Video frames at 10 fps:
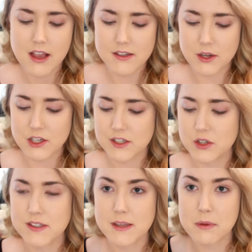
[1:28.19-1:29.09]
So I just
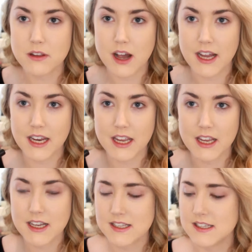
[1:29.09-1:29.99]
used the Milani
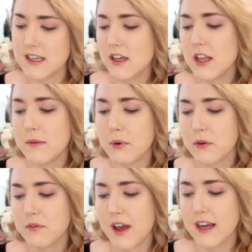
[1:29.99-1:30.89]
Conceal and
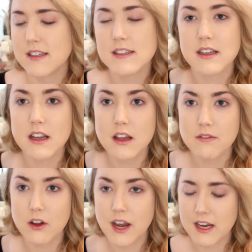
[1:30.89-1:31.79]
Perfect
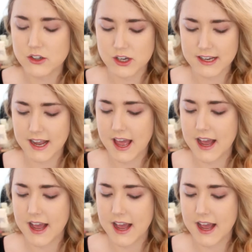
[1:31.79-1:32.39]
foundation,